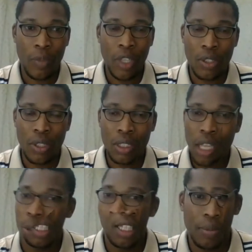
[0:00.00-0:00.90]
So
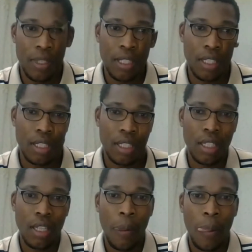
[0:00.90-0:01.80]
that was what I
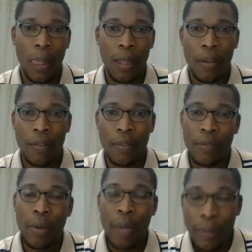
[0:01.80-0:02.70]
used.
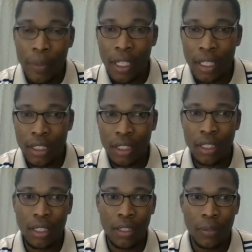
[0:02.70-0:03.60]
For my
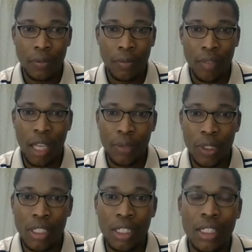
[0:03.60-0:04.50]
PhD, I'm
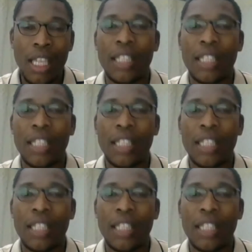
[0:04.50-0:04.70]
using a